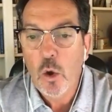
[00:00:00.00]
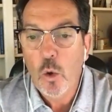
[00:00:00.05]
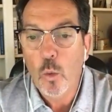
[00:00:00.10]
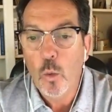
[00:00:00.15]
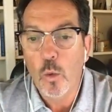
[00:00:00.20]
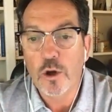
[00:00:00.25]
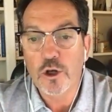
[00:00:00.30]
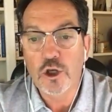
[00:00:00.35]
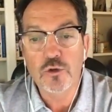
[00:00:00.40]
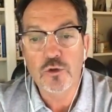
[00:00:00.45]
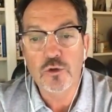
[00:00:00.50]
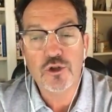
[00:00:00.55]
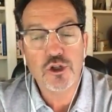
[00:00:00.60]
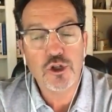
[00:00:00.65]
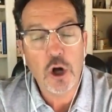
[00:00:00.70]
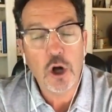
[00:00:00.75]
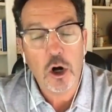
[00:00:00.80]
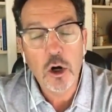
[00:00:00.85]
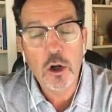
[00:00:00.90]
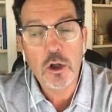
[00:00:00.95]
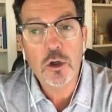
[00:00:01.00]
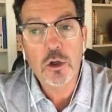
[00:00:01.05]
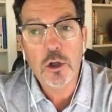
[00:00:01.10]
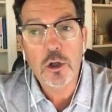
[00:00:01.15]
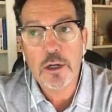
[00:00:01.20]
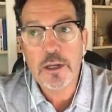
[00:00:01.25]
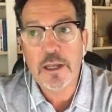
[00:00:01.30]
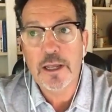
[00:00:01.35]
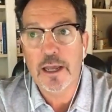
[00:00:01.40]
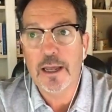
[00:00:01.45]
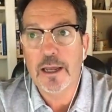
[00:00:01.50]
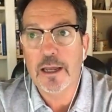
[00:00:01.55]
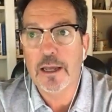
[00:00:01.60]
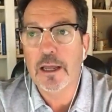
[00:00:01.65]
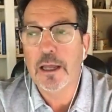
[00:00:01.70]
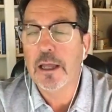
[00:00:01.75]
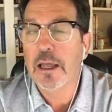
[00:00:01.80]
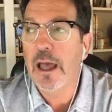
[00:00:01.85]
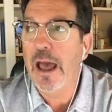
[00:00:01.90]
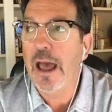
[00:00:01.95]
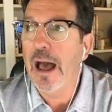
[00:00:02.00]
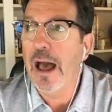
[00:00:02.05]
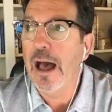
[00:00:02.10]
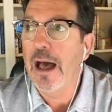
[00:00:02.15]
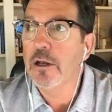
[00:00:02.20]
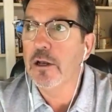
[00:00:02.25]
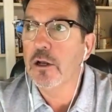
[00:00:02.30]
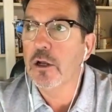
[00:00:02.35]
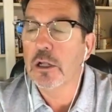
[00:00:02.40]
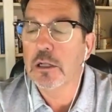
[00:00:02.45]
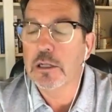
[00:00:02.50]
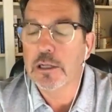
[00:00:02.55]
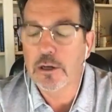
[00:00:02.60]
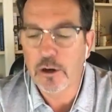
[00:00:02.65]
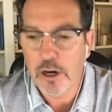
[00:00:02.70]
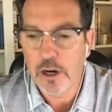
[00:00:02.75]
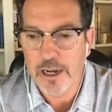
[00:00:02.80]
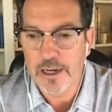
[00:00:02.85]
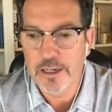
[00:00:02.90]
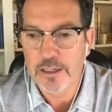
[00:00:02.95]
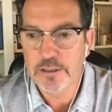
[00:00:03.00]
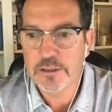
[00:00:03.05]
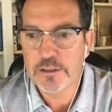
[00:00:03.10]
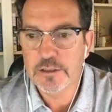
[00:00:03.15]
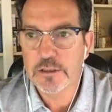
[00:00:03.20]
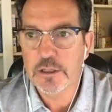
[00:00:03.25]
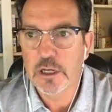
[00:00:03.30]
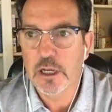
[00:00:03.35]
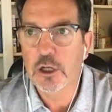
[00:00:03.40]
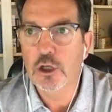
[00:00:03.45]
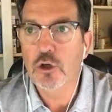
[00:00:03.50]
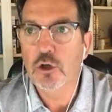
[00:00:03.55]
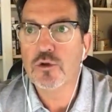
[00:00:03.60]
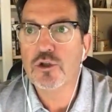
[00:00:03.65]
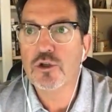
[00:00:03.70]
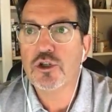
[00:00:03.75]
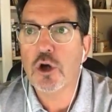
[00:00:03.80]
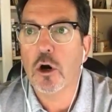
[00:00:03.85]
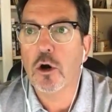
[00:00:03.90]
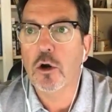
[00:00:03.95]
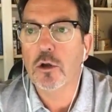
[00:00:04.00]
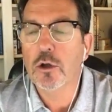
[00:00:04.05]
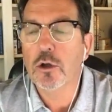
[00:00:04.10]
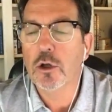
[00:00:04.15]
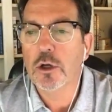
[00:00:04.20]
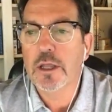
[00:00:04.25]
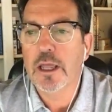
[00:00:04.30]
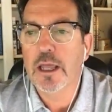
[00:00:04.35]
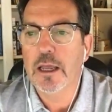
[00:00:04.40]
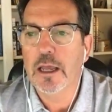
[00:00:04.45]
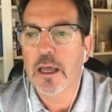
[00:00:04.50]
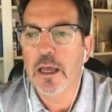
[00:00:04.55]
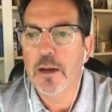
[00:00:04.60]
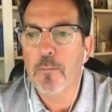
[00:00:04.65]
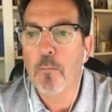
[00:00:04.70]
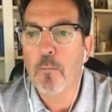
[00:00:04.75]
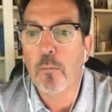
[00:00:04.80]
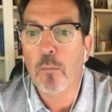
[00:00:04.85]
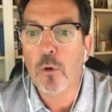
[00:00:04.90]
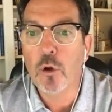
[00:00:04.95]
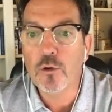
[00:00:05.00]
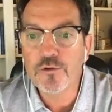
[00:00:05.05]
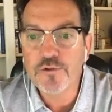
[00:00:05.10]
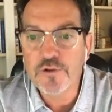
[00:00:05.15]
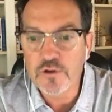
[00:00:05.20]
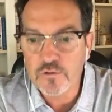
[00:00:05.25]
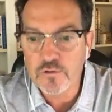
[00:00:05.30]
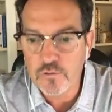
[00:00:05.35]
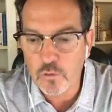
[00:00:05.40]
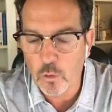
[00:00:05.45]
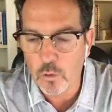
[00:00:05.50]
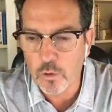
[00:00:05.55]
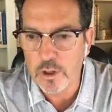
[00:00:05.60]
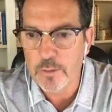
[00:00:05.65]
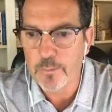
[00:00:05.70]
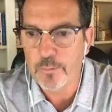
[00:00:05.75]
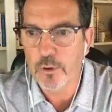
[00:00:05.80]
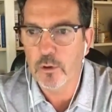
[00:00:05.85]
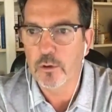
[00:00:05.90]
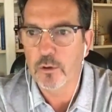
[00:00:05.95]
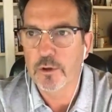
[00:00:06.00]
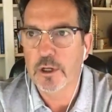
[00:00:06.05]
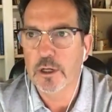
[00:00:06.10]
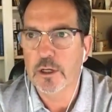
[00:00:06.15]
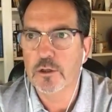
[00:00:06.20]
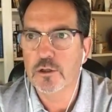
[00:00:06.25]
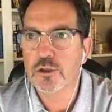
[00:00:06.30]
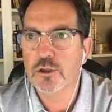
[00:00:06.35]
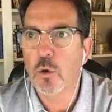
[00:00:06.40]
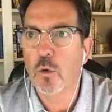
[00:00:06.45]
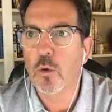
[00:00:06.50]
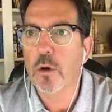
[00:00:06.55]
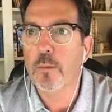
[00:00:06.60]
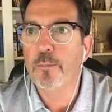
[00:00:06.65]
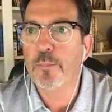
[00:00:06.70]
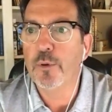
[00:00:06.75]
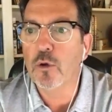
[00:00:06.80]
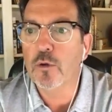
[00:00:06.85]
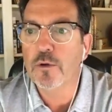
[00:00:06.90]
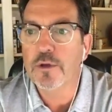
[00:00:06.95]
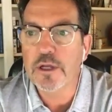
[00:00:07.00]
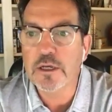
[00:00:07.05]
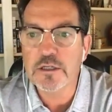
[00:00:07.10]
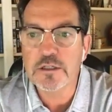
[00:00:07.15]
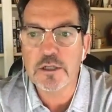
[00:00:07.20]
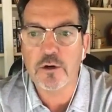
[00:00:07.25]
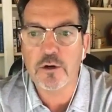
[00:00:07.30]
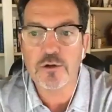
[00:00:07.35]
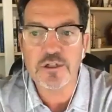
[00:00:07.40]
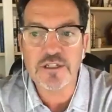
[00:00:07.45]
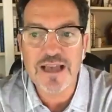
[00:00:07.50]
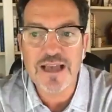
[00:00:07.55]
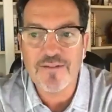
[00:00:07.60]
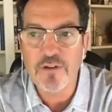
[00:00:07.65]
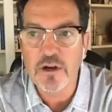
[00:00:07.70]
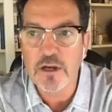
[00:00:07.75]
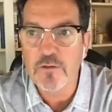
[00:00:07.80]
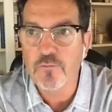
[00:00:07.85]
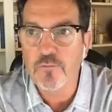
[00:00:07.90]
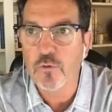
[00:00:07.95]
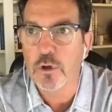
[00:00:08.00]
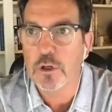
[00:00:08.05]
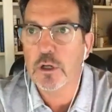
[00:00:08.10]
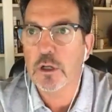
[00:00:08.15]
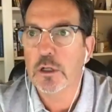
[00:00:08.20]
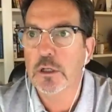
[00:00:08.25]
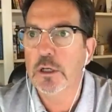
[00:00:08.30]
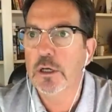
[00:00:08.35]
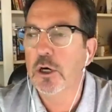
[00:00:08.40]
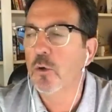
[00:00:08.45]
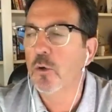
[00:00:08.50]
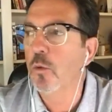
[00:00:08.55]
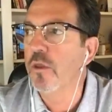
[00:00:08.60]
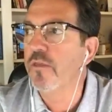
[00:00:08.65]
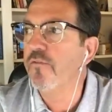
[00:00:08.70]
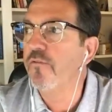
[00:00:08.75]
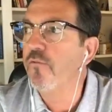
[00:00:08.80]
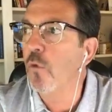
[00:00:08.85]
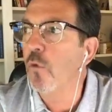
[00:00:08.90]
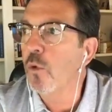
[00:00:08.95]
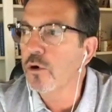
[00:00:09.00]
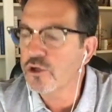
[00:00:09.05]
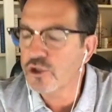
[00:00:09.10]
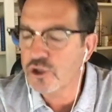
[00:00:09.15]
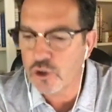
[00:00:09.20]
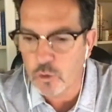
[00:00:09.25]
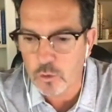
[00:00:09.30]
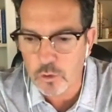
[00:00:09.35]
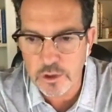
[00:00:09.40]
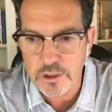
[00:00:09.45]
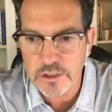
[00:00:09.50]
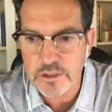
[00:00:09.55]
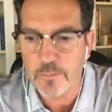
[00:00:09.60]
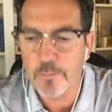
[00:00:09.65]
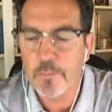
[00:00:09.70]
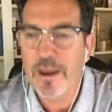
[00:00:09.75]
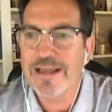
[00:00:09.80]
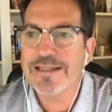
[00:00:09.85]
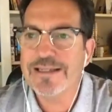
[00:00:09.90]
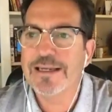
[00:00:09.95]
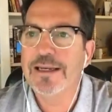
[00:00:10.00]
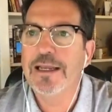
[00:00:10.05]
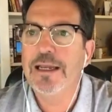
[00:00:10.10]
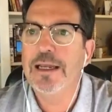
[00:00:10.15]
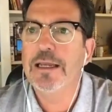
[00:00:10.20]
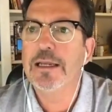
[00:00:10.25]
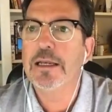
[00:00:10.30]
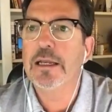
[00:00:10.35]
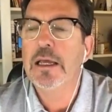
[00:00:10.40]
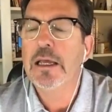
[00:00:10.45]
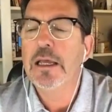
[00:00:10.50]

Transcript: When you start looking at clear heights and you start looking at multi-story buildings or buildings that are 70 foot clear with 4 stories of mezzanine,